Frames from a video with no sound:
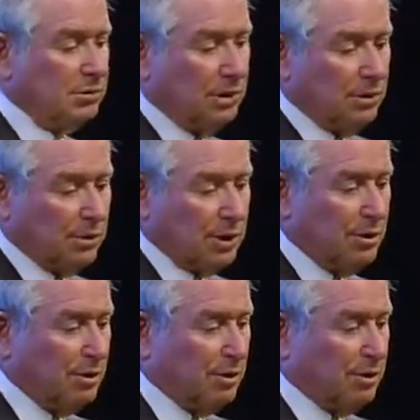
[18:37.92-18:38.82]
you know, a
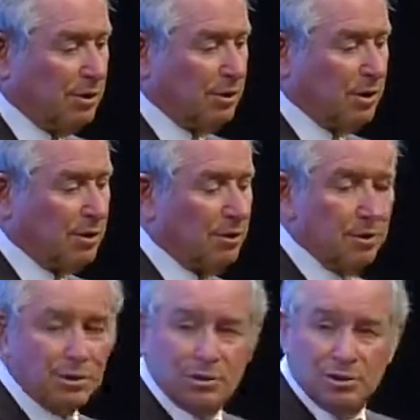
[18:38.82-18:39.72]
year
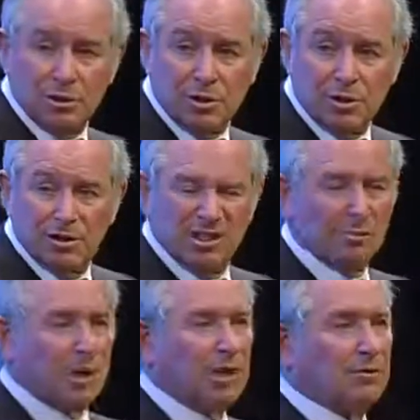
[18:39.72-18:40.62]
earlier and started
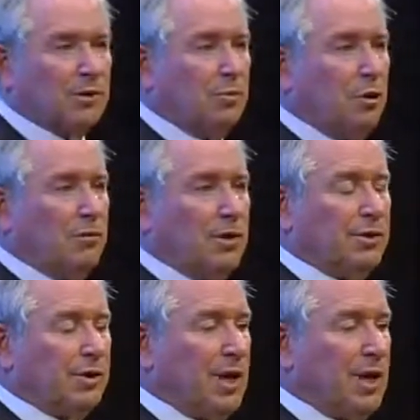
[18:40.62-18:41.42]
some kind of small venture